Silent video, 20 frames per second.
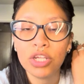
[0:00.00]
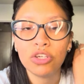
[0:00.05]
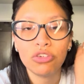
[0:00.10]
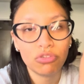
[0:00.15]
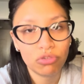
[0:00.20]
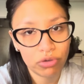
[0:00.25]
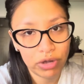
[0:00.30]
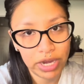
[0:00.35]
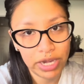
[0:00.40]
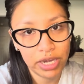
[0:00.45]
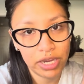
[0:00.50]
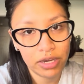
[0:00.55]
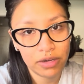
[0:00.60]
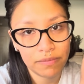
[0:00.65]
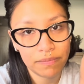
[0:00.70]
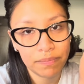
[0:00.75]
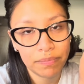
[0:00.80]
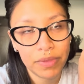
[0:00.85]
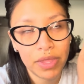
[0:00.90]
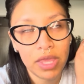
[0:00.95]

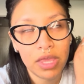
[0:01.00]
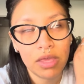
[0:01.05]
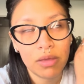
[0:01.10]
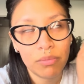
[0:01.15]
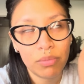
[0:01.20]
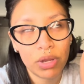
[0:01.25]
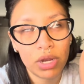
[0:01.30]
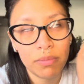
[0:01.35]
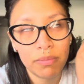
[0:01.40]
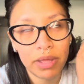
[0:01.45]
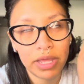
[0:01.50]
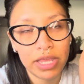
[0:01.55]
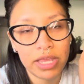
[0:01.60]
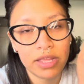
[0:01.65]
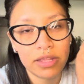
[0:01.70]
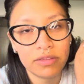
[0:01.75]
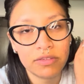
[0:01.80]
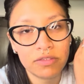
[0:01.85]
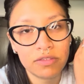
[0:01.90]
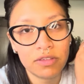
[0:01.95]
draining putting my
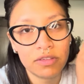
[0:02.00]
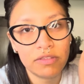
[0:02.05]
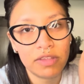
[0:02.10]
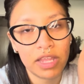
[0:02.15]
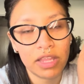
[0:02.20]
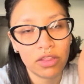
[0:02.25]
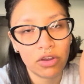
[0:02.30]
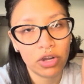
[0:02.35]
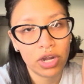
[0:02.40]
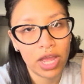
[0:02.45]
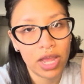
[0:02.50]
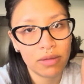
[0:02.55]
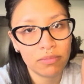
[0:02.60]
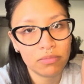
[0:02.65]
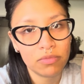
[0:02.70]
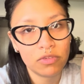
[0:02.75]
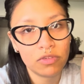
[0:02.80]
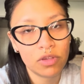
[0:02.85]
kids to take their naps.